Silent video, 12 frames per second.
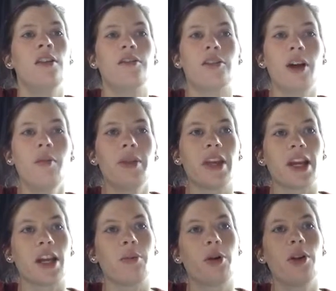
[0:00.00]
From
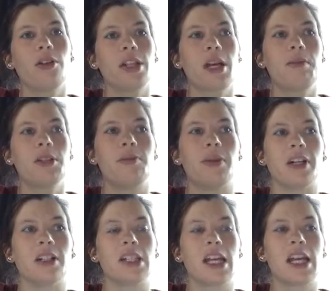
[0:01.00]
there, a prototype is
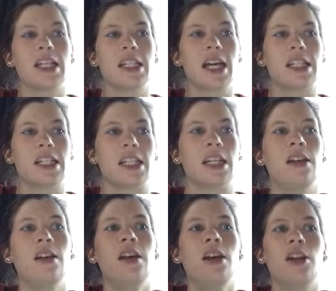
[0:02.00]
built and tested.
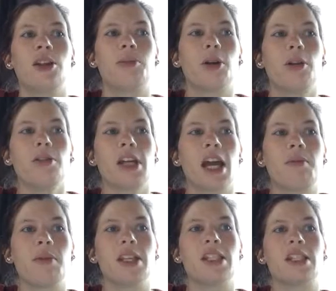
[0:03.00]
The
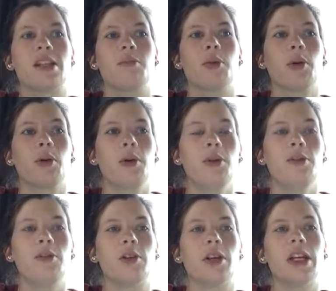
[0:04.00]
prototype is
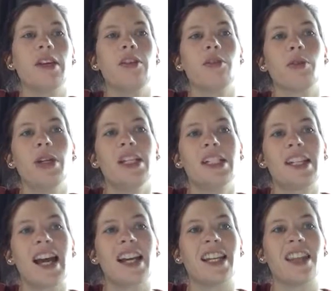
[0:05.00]
improved or even
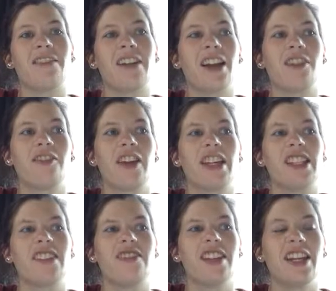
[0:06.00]
redesigned in the final
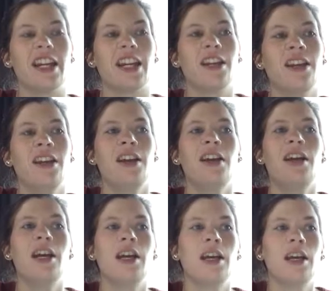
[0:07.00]
phase if needed.
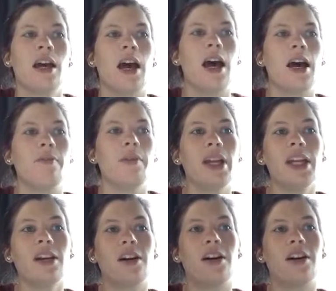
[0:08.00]
Many
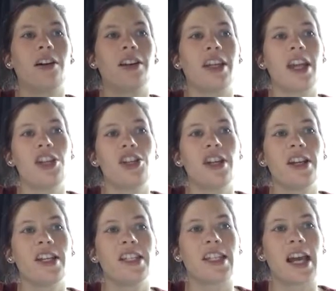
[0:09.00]
call the
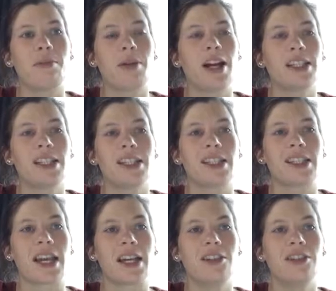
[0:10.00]
engineering design process a
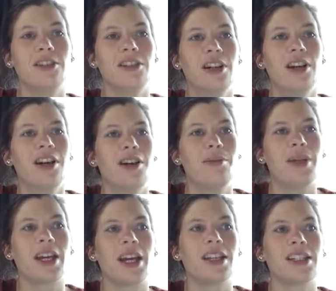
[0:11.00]
cycle
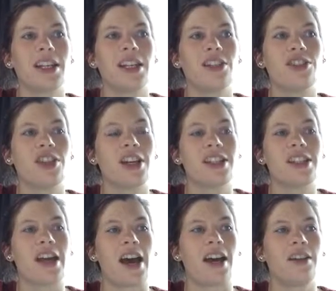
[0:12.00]
because it is
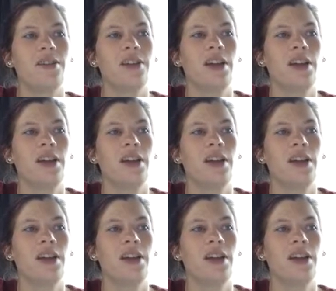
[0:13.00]
just that.